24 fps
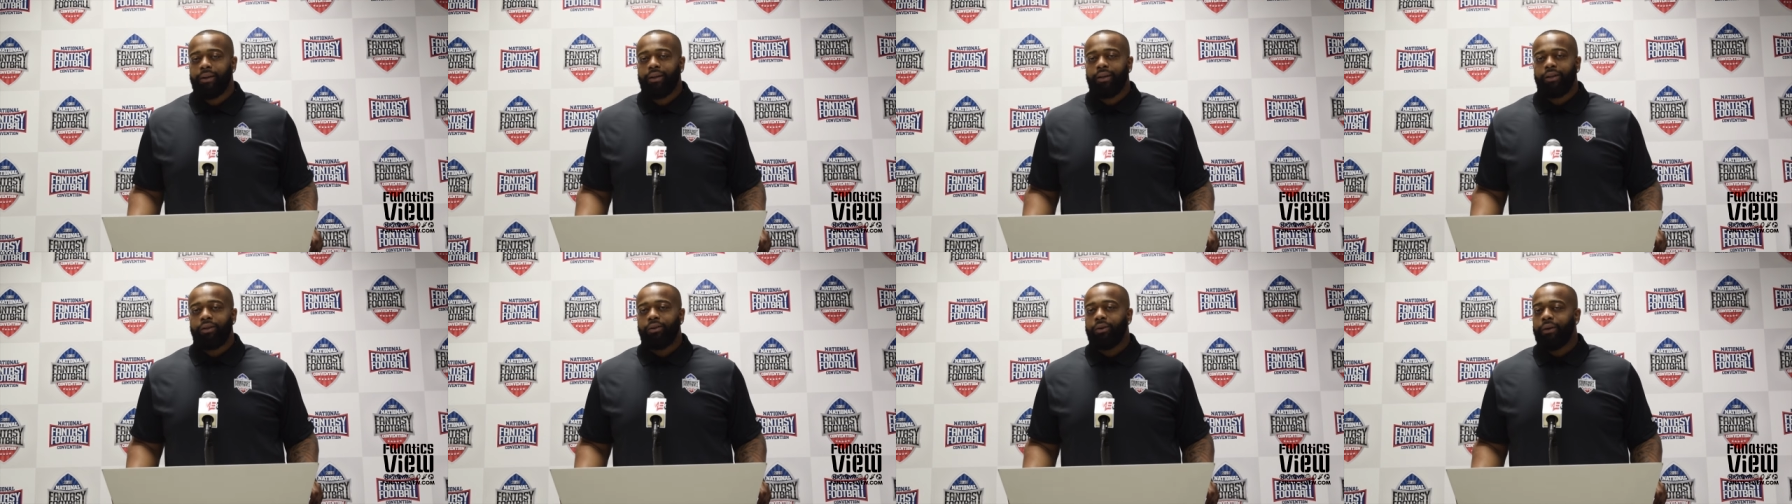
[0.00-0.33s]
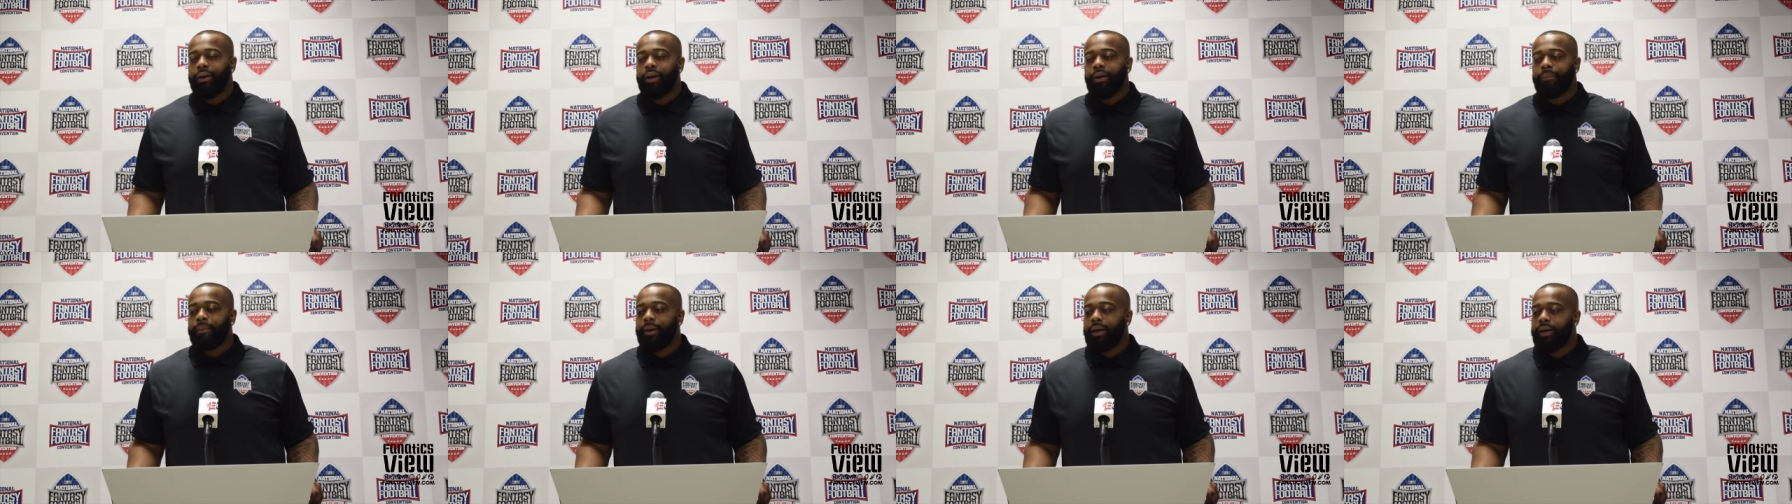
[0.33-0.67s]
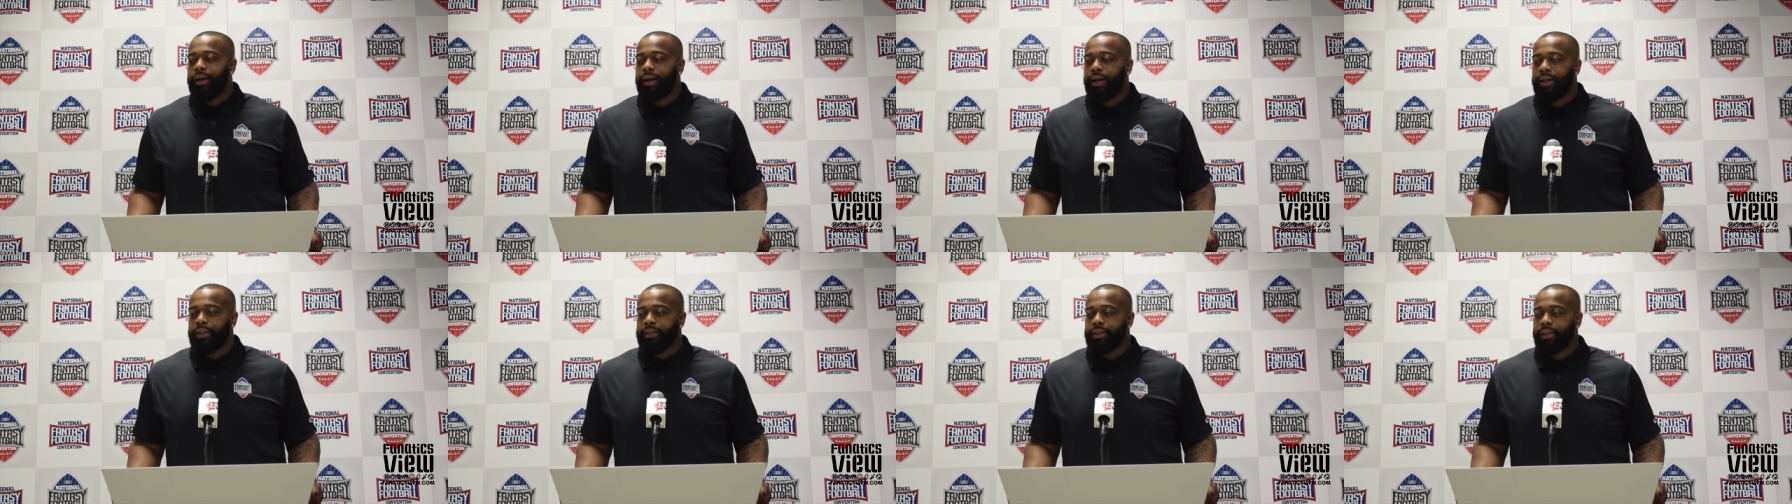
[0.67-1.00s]
you know, everybody
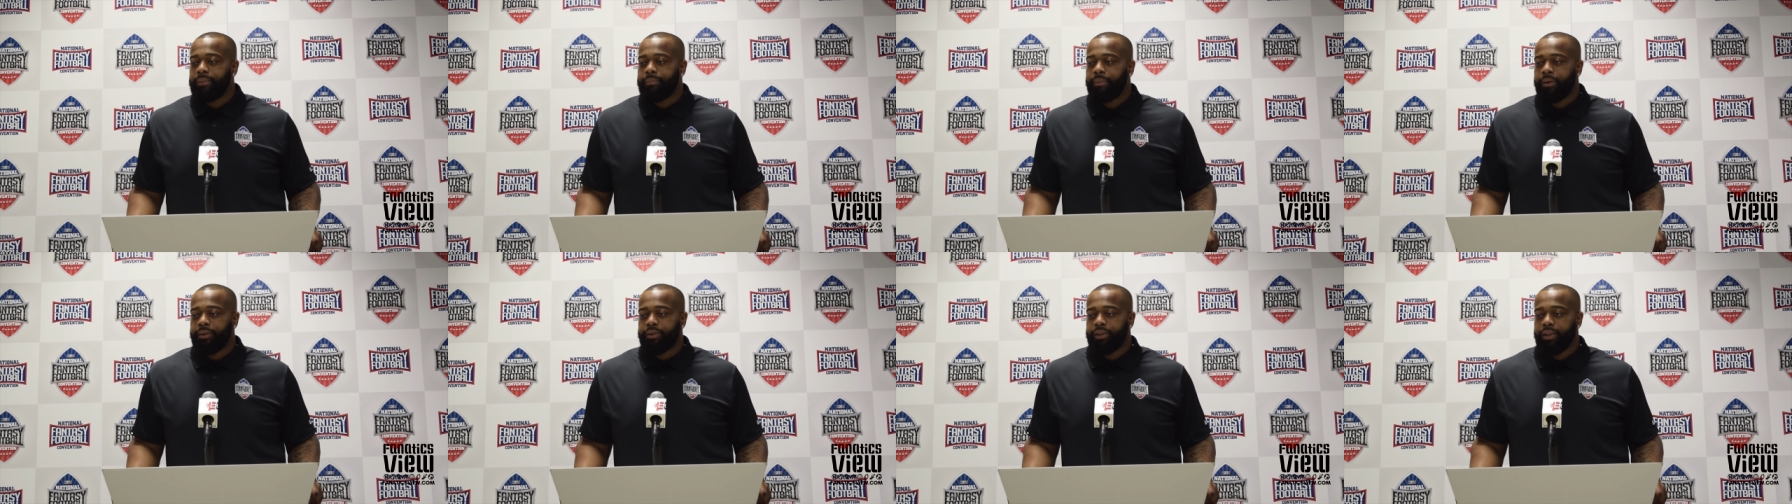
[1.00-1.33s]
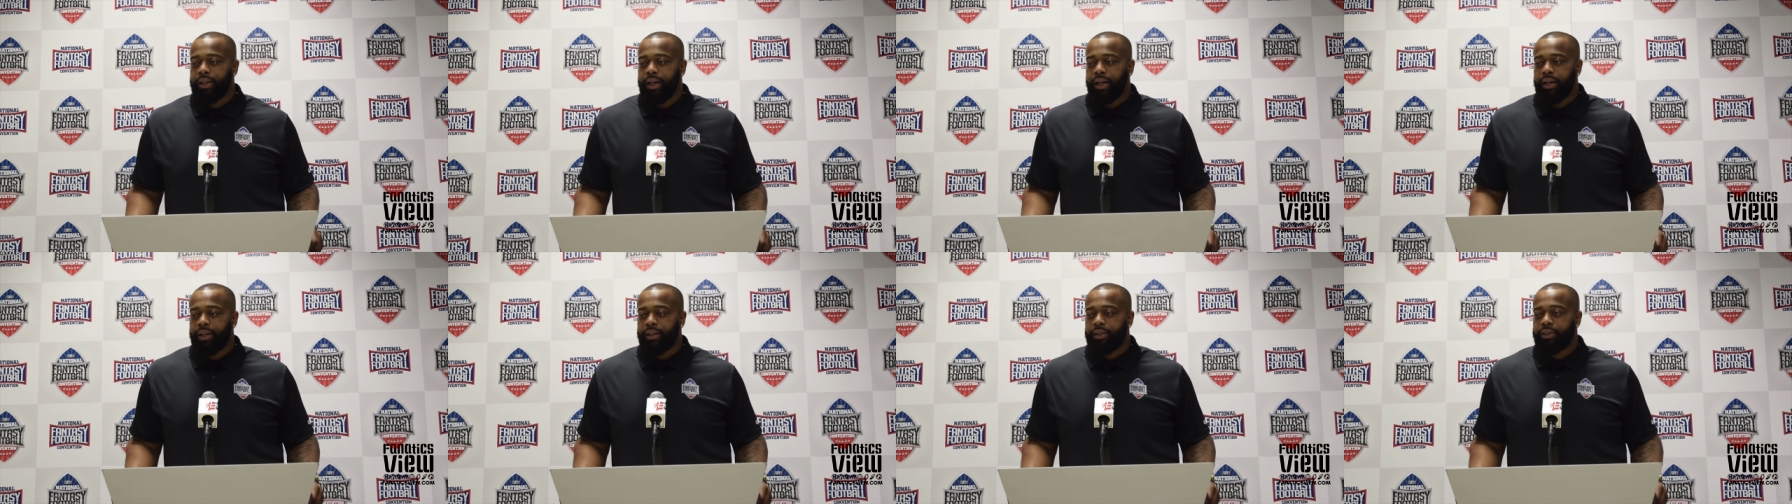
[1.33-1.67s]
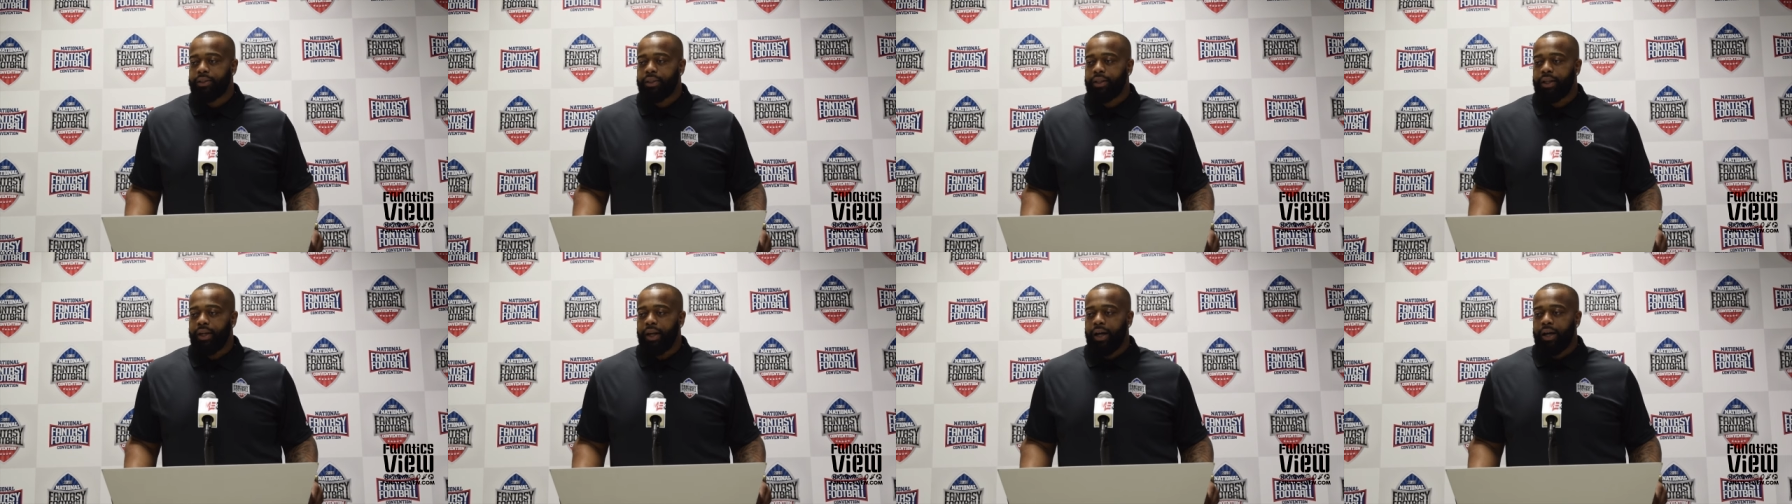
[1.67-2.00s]
has their personalities
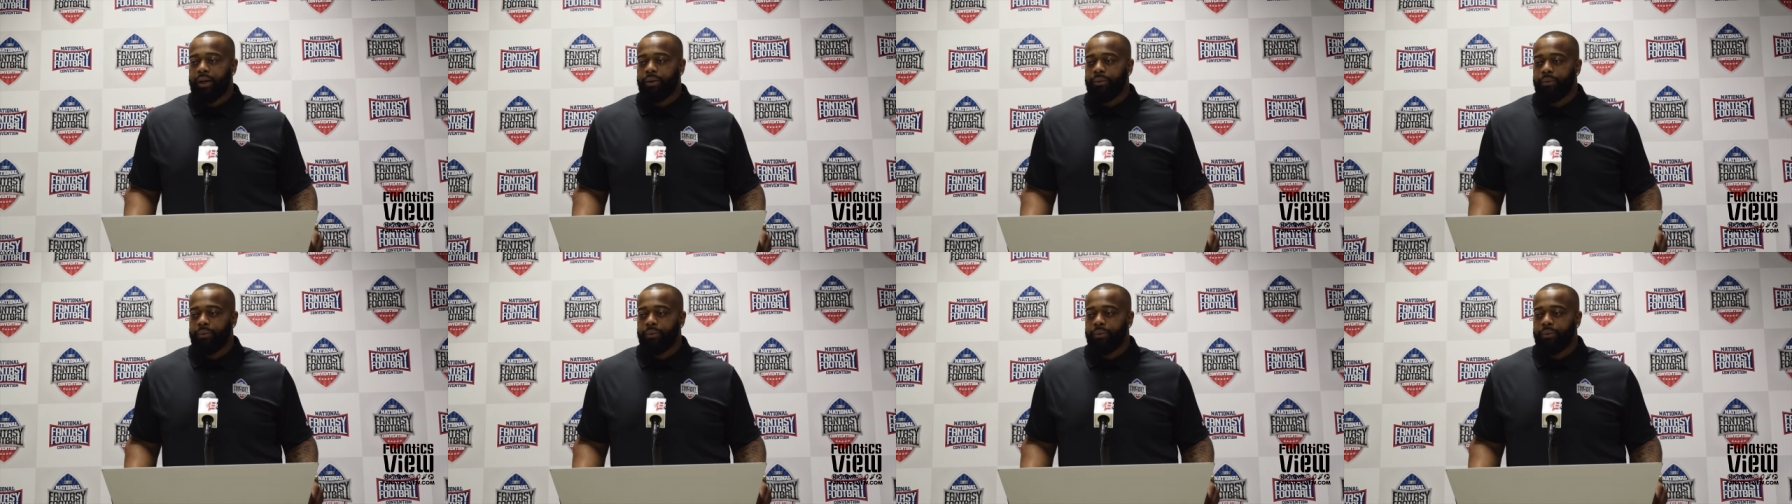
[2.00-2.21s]
in the locker